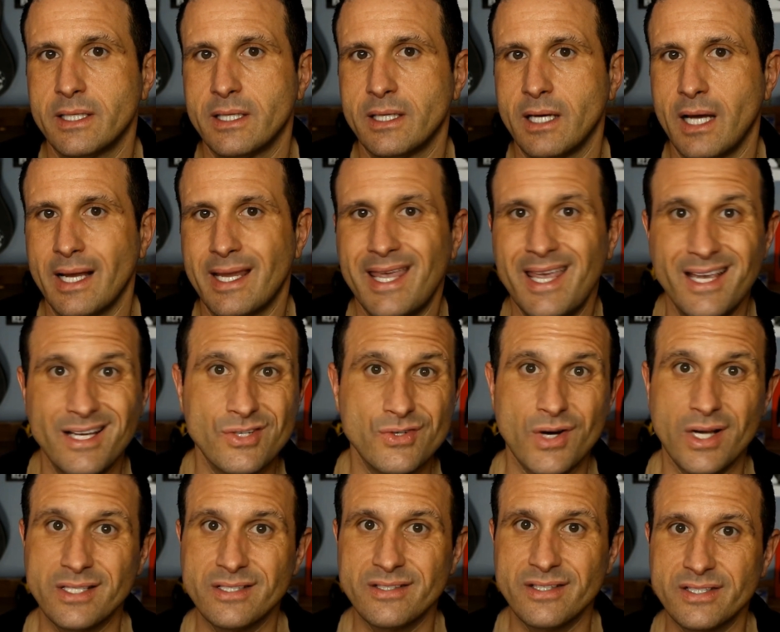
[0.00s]
I can't
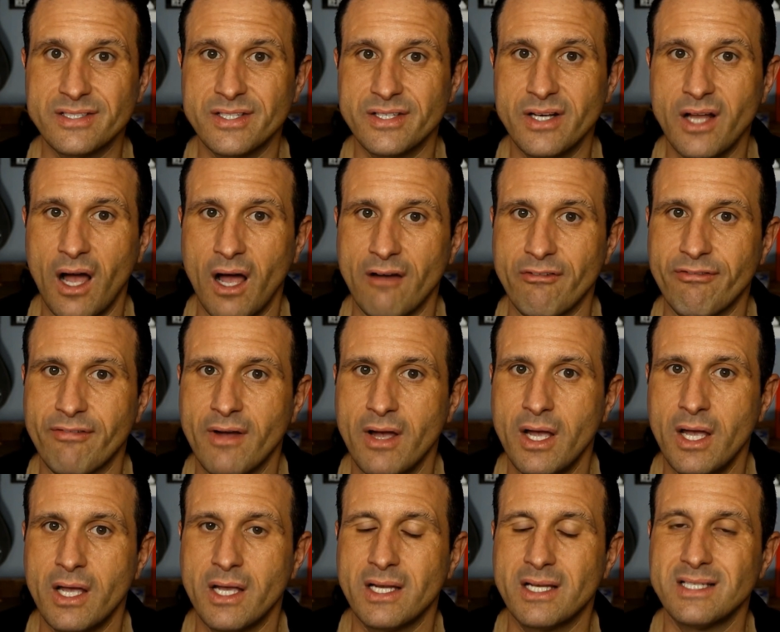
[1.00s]
stress this enough,
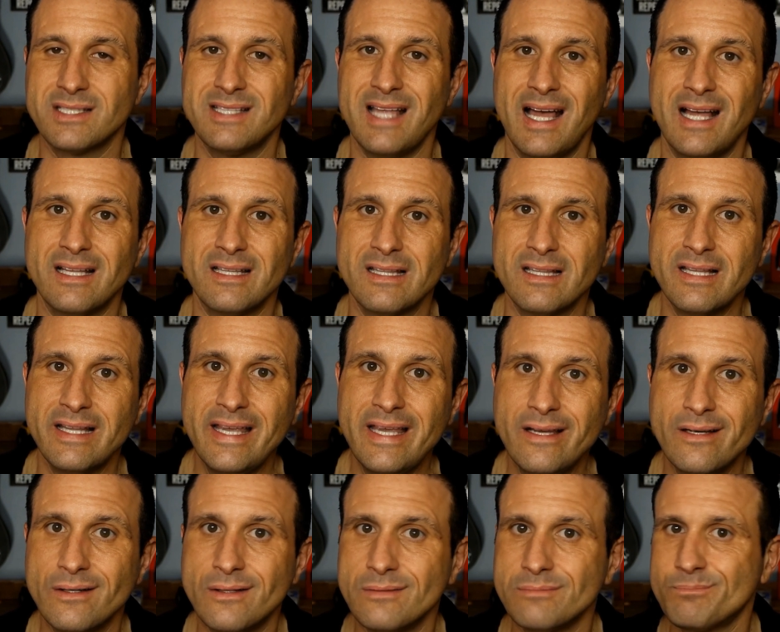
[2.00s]
because that
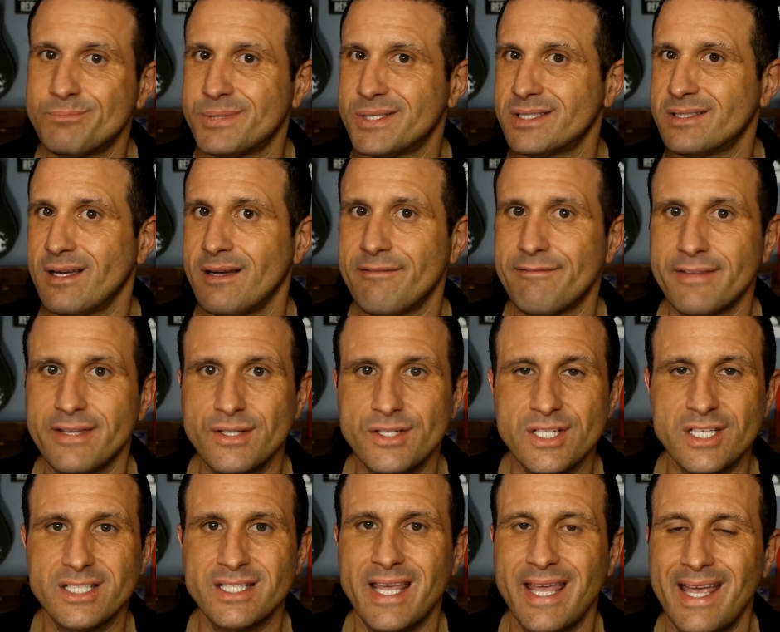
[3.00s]
legal stuff you
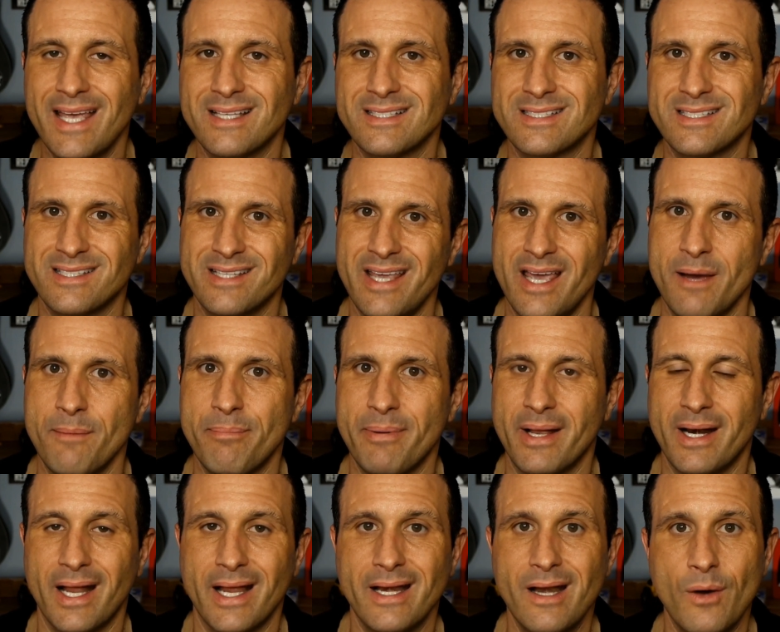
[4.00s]
just can't skip. And
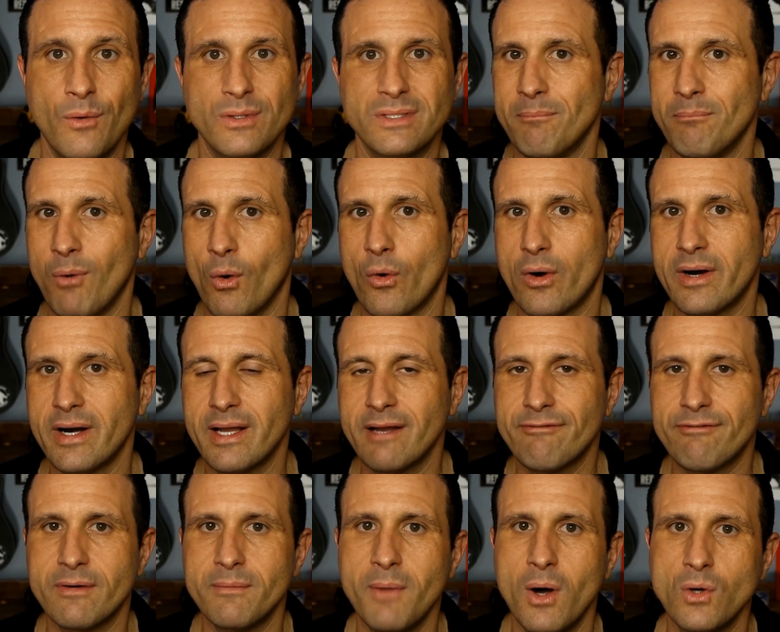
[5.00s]
I know it's boring
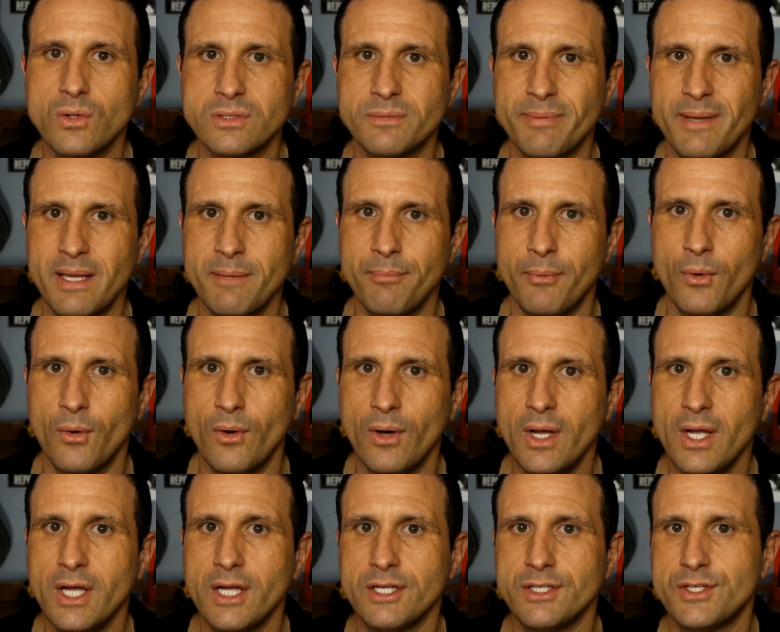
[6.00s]
for most people
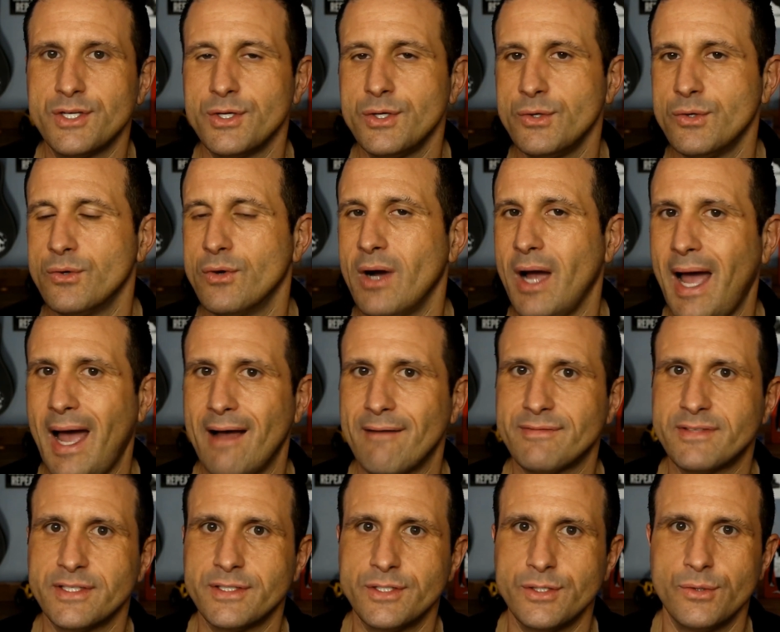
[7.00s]
to have
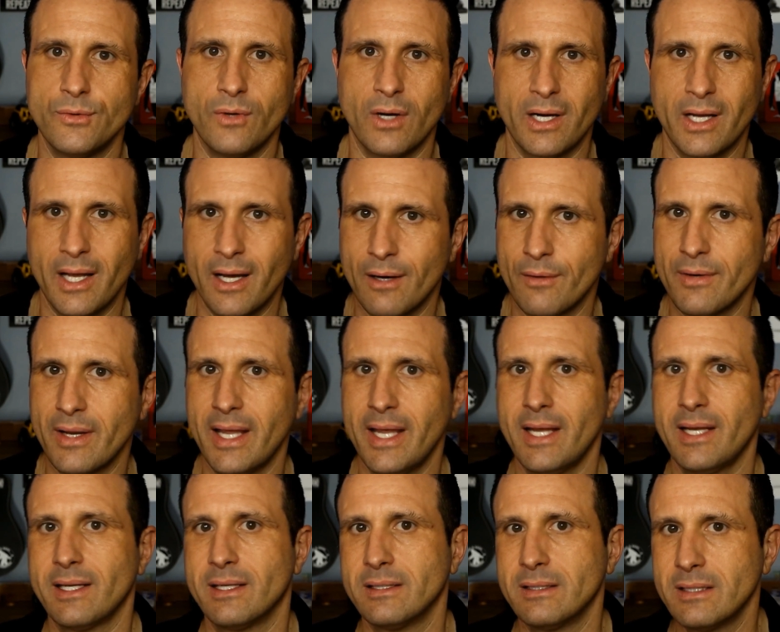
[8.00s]
to do
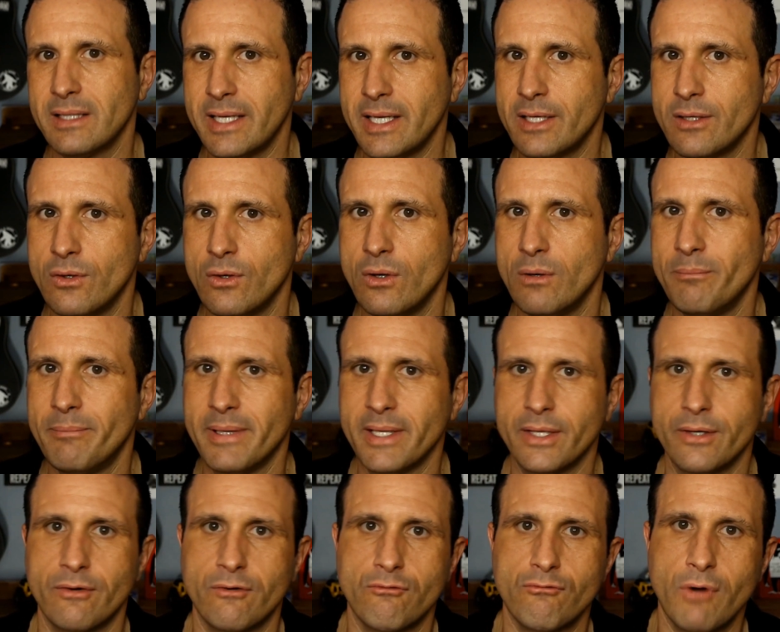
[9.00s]
accounting and legal, but
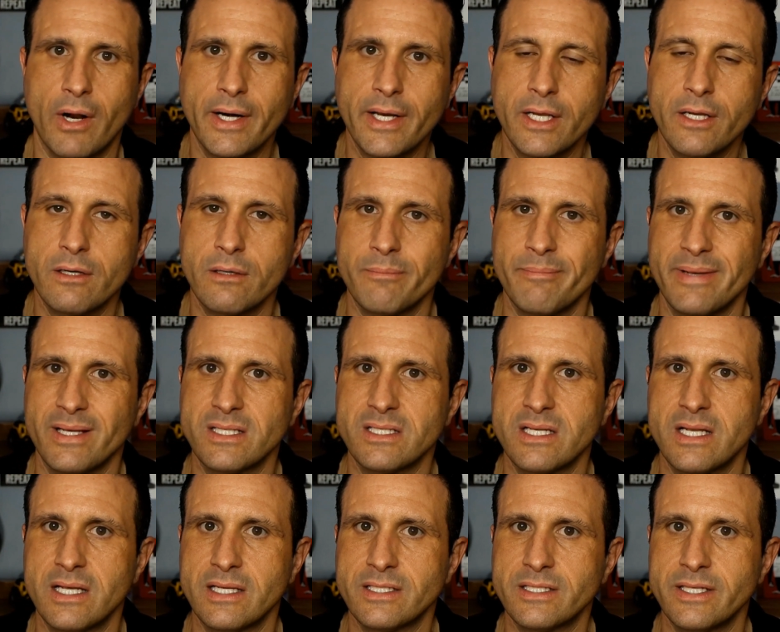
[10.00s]
you're running your
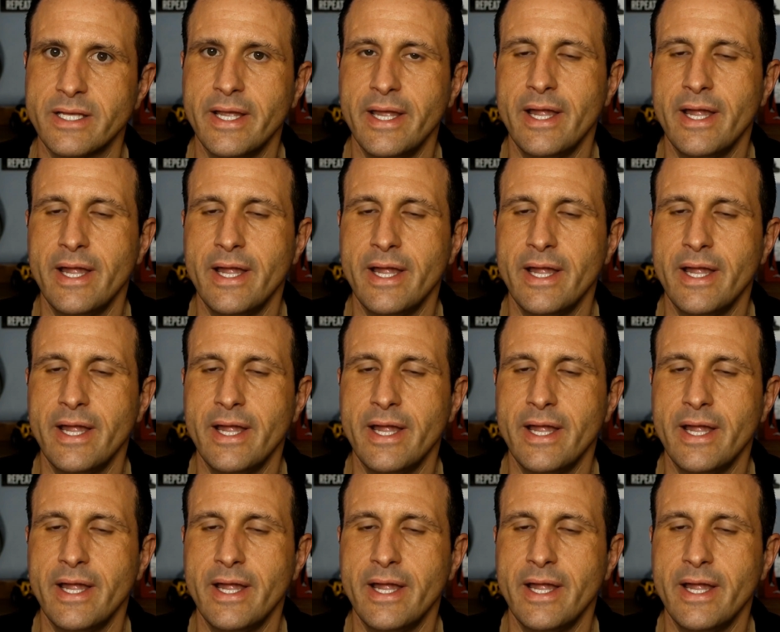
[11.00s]
business.